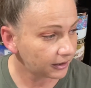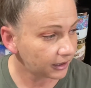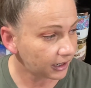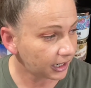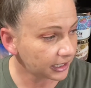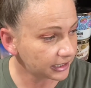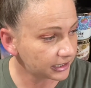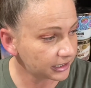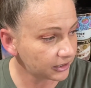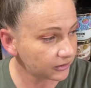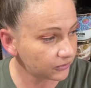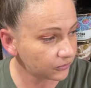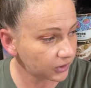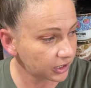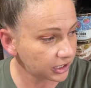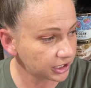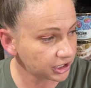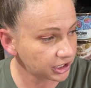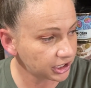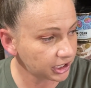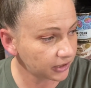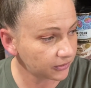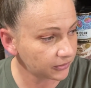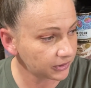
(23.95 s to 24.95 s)
I did want to
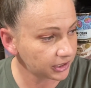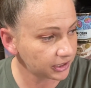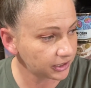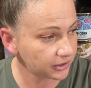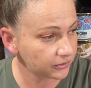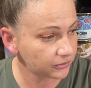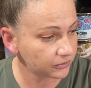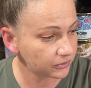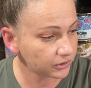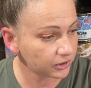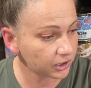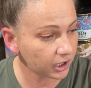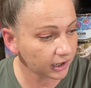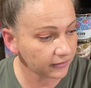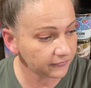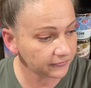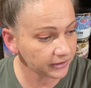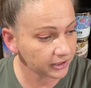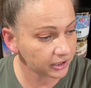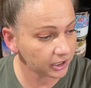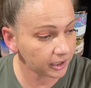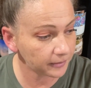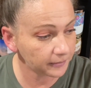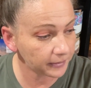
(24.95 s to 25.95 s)
share with you the coffee
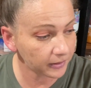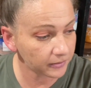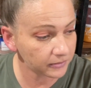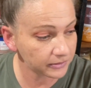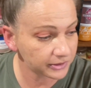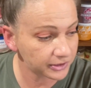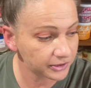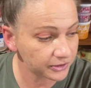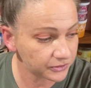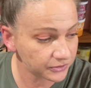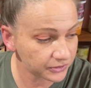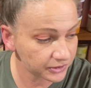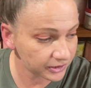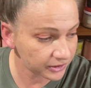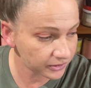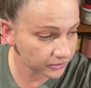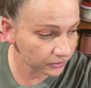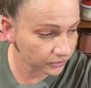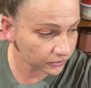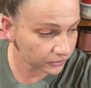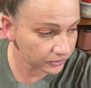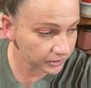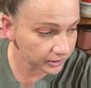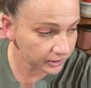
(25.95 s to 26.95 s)
cup I was
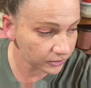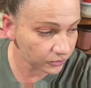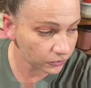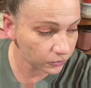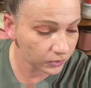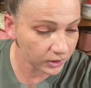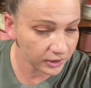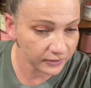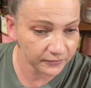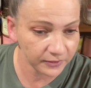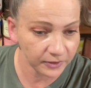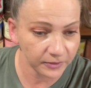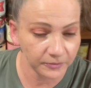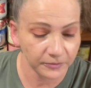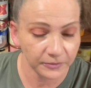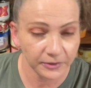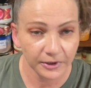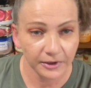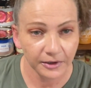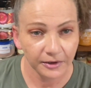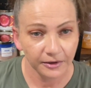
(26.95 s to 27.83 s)
using earlier, one of them.